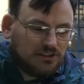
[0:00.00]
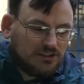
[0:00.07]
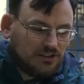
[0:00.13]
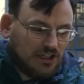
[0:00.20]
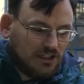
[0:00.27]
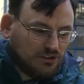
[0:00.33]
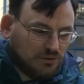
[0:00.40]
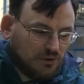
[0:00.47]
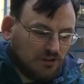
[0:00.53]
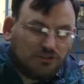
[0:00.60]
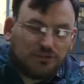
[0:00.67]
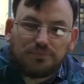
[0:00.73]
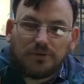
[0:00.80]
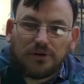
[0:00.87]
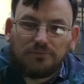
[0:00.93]
Day
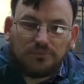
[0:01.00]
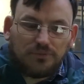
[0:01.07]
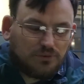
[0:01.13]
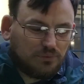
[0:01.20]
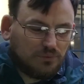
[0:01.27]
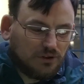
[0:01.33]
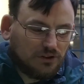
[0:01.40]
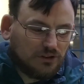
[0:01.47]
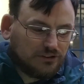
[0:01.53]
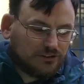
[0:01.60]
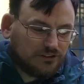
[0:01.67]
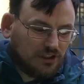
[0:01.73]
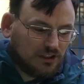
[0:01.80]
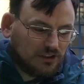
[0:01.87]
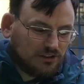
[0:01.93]
12's prompt
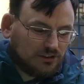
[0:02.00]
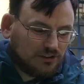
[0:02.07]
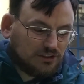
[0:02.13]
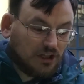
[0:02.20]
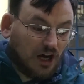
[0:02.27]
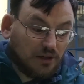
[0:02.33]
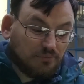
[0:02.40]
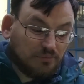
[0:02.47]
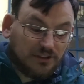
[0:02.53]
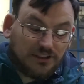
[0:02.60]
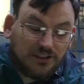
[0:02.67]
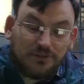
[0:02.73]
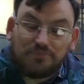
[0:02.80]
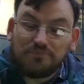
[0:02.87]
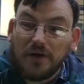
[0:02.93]
was time and
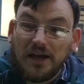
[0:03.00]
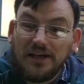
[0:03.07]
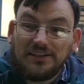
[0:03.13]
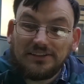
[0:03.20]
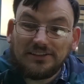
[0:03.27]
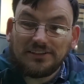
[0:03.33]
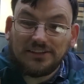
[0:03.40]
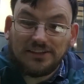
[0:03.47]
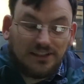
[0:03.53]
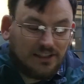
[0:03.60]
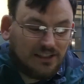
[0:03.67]
space.